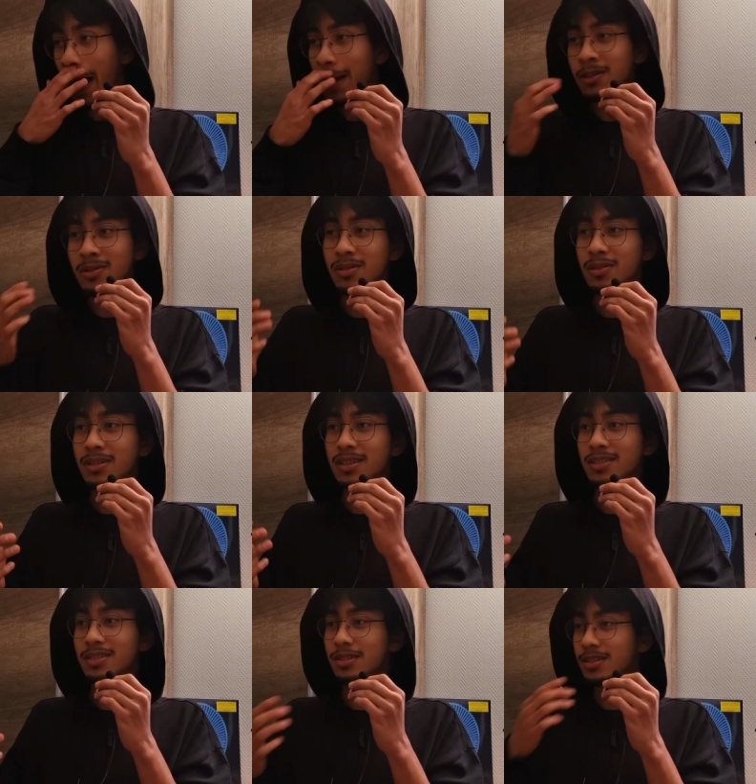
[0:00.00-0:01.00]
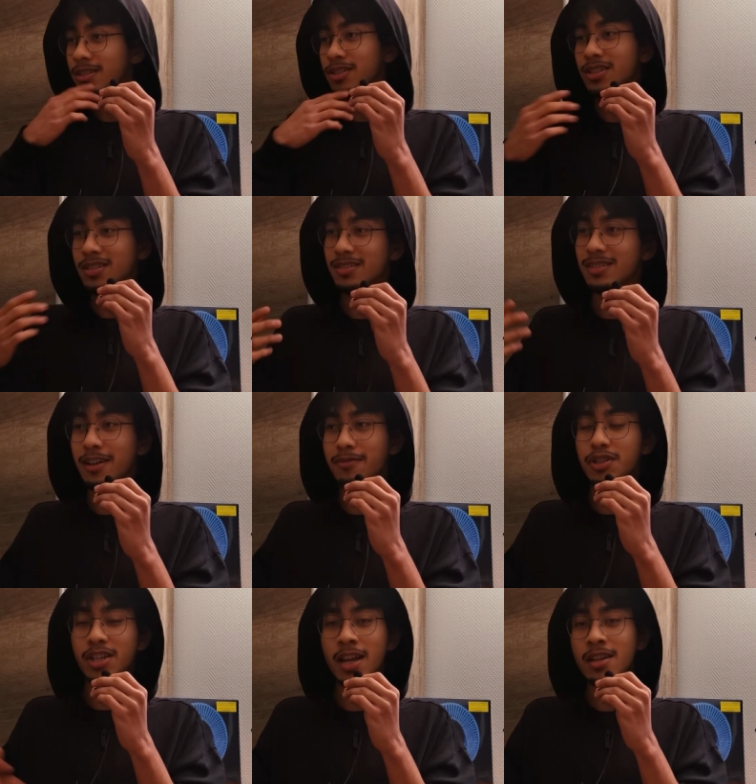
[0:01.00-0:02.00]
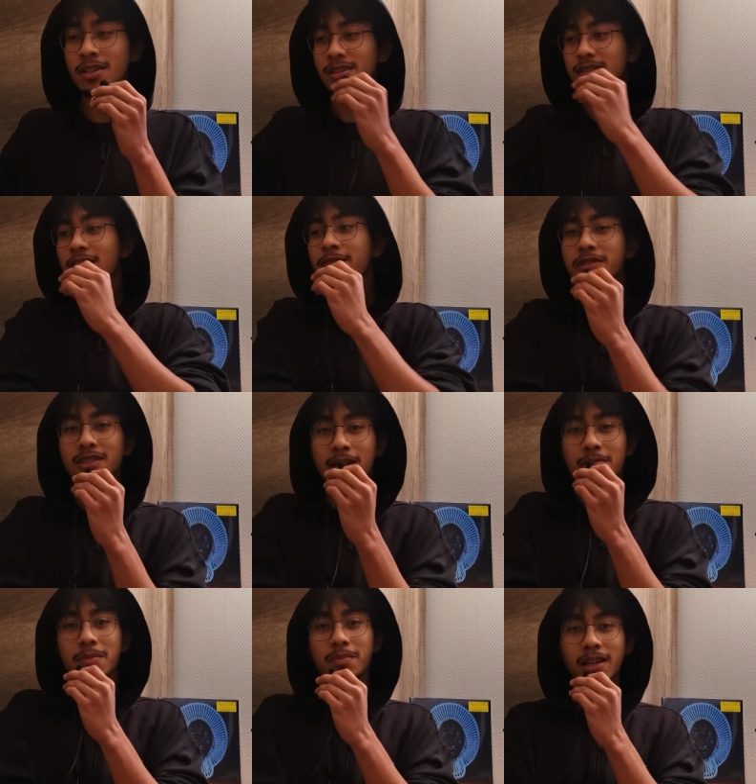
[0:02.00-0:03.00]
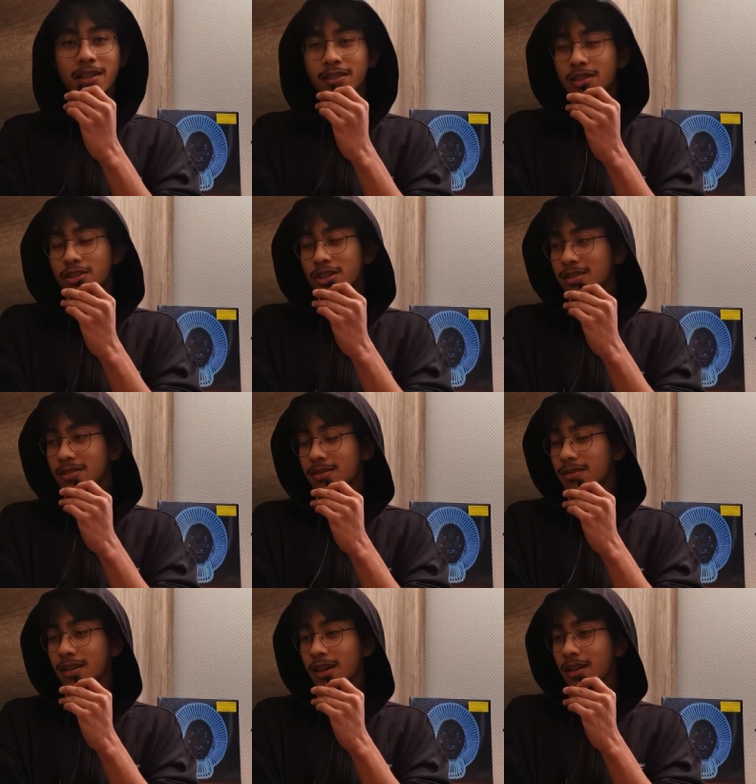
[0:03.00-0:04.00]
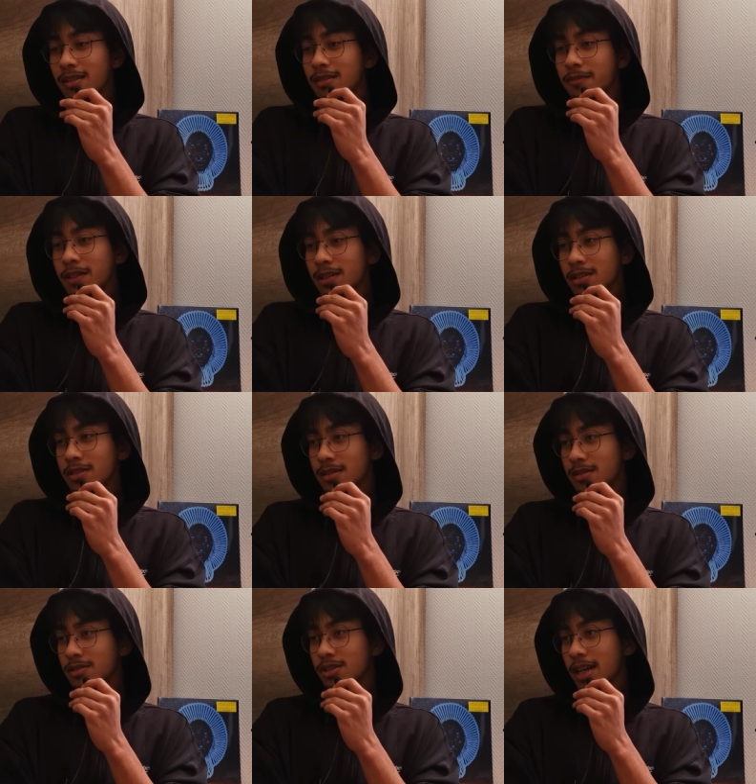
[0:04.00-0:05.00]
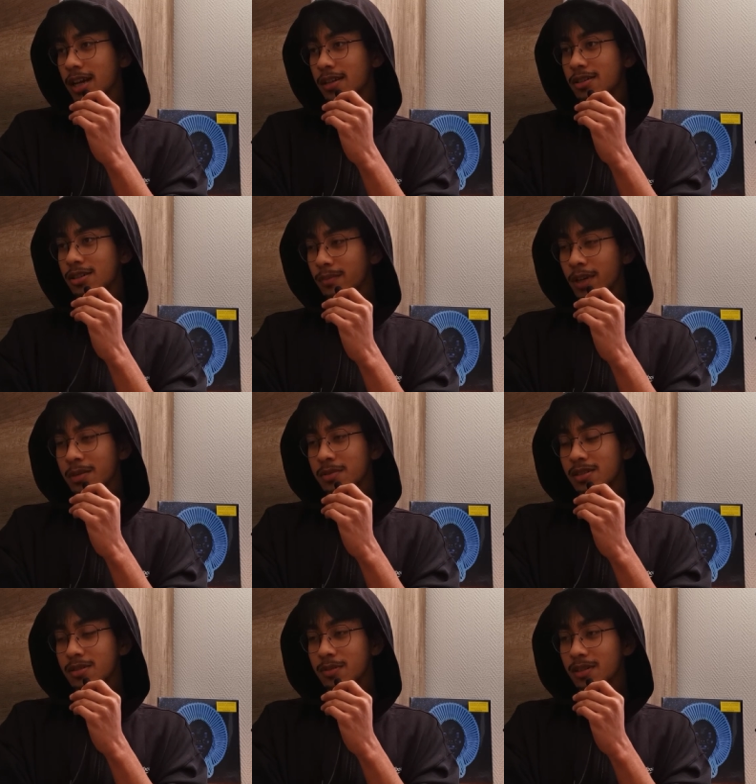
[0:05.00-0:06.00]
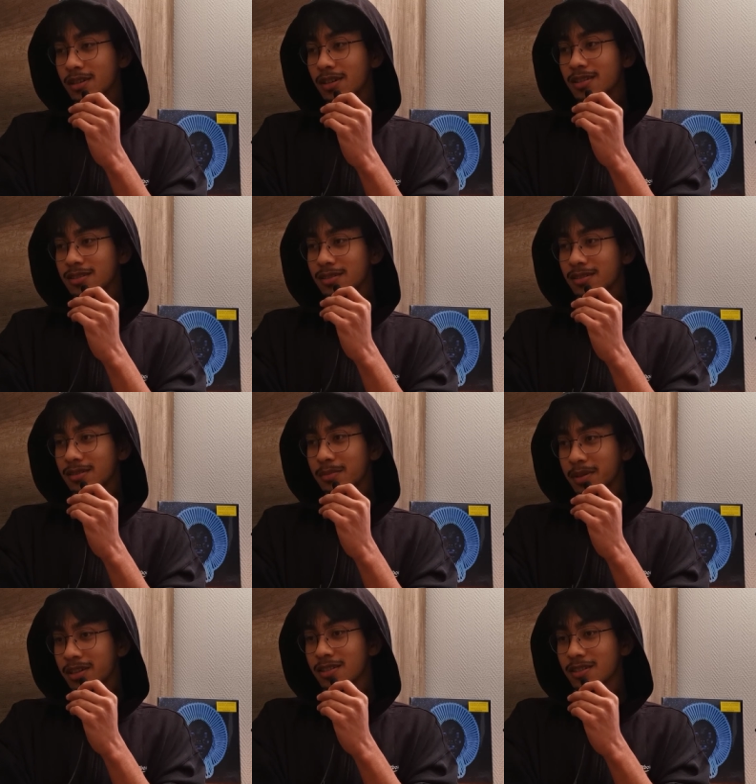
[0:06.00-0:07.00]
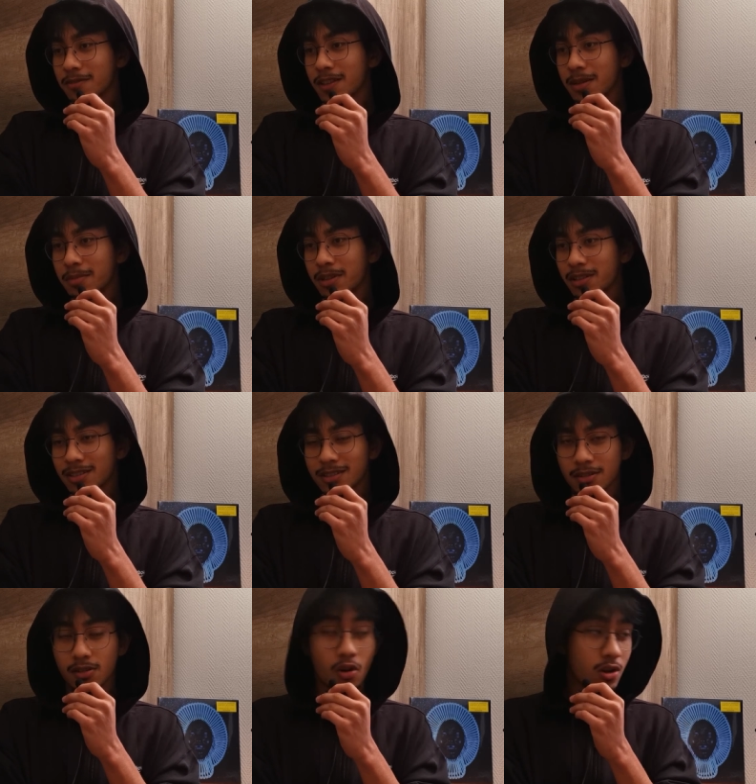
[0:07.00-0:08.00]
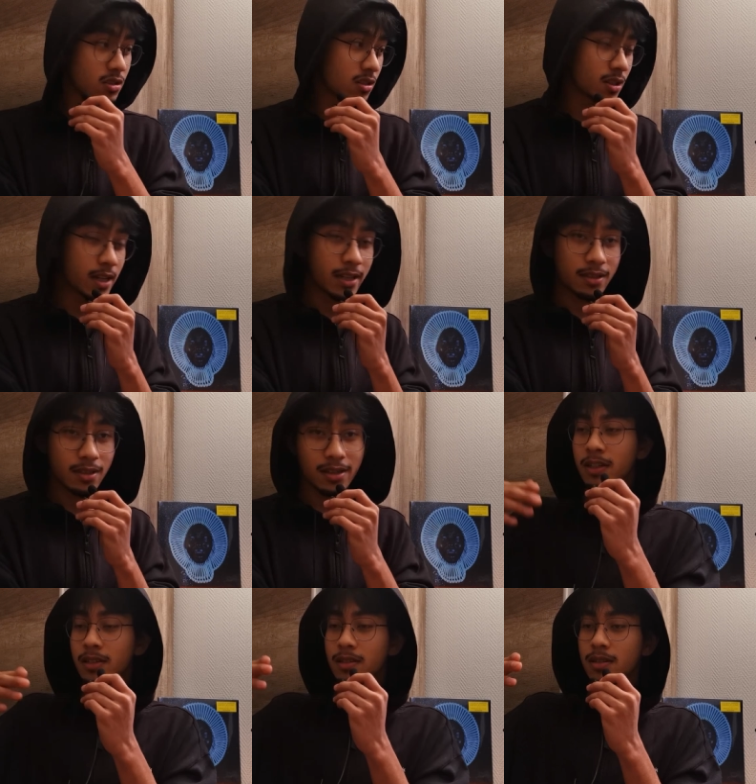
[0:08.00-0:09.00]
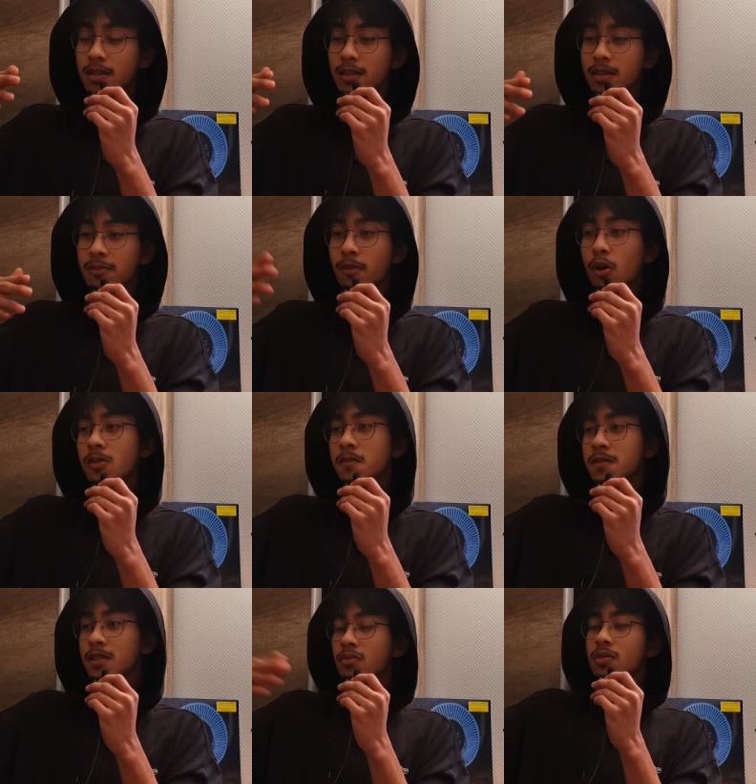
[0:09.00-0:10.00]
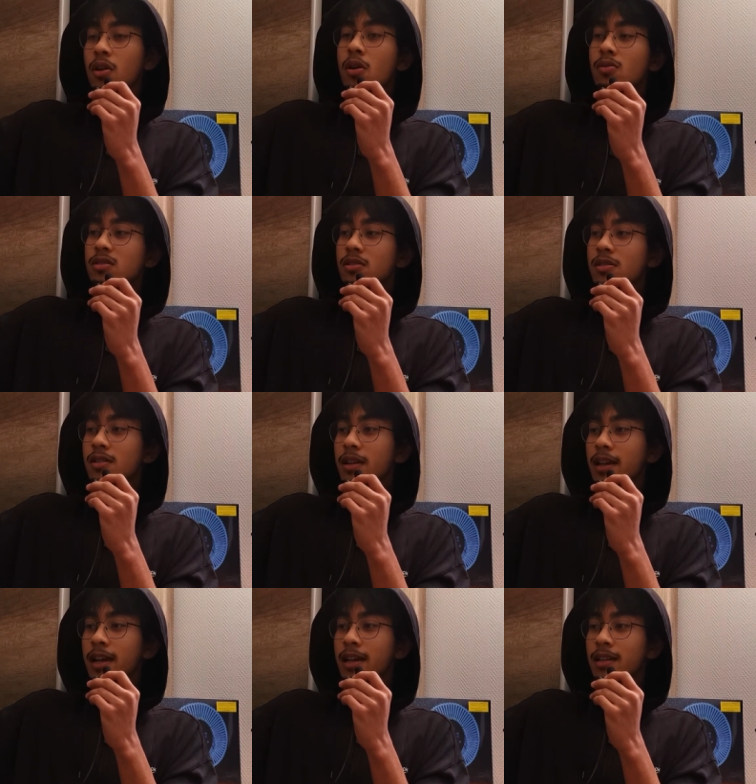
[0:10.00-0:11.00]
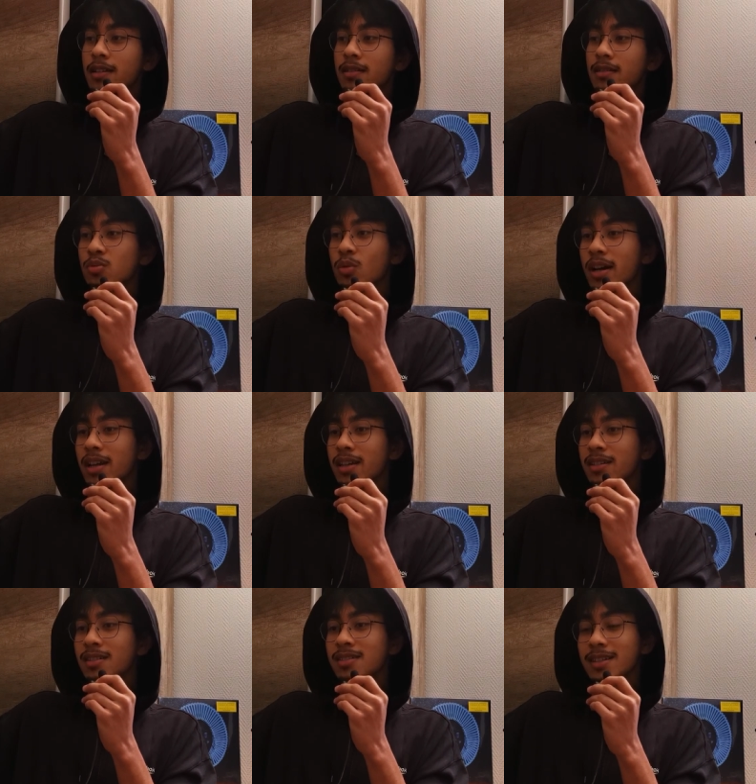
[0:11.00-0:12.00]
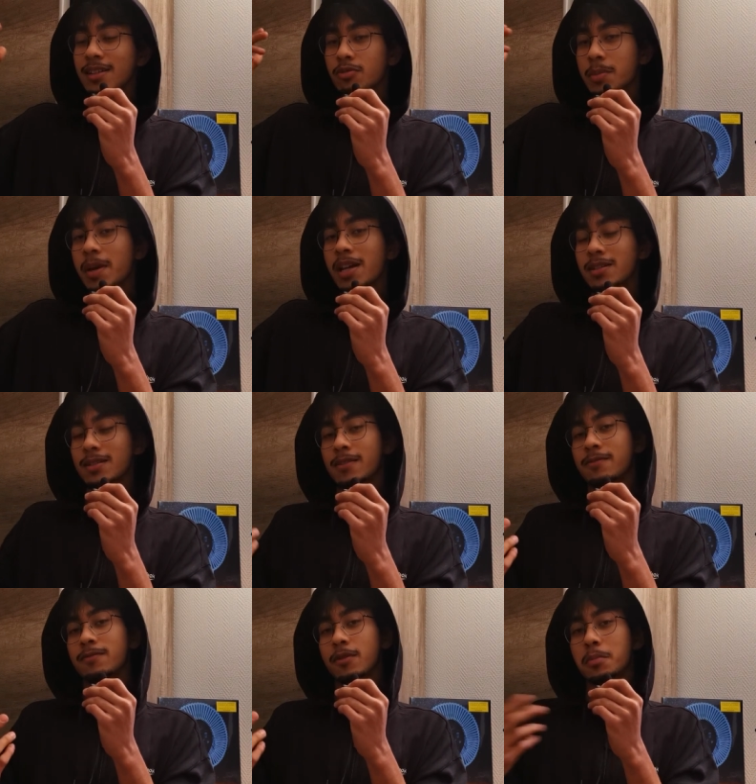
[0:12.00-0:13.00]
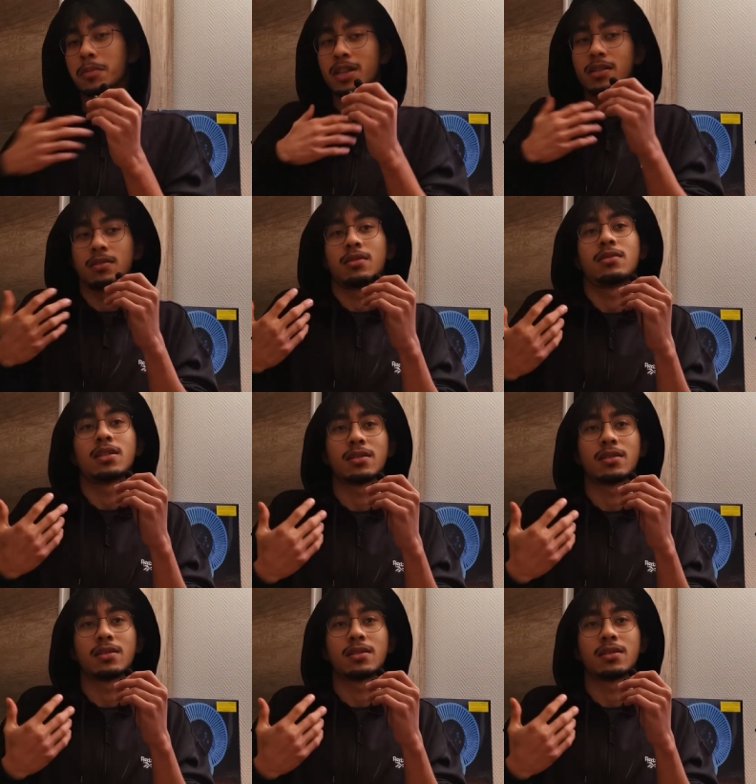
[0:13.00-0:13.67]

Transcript: I don't know. It it just never changes. Every time I play it, it doesn't. The feeling doesn't change. Maybe it's because because of that because it's a long song and it evolves through the whole song and that's why it doesn't get repetitive for me